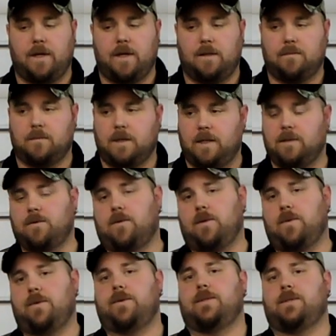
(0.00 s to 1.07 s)
rain, and it's
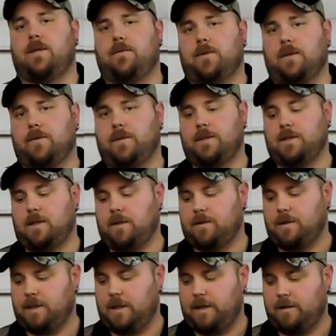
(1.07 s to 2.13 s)
only thirty-seven degrees
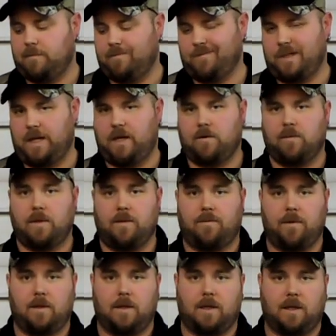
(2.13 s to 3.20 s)
outside, I don't really
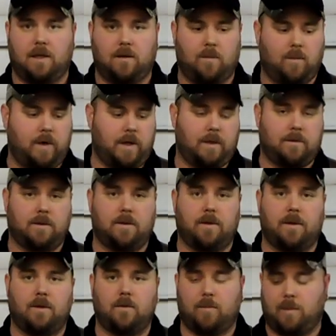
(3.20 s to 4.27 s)
feel like getting wet and
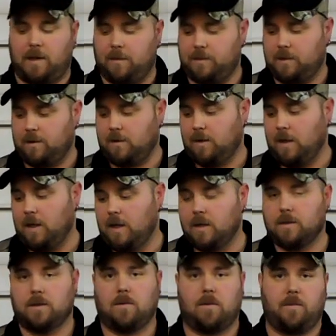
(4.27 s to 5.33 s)
turned into a popsicle.
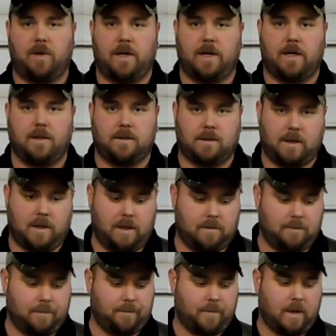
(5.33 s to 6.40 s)
So we're back
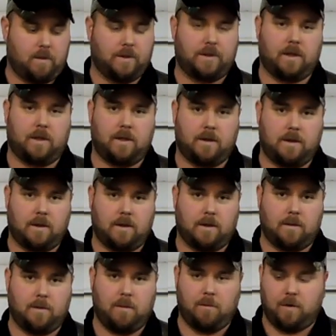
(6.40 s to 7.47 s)
inside. I wish I could have done a
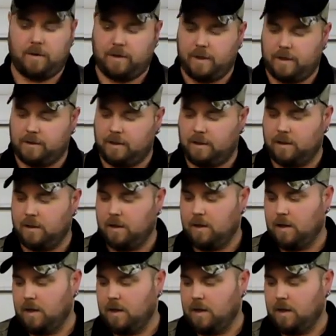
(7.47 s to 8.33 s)
little bit more testing,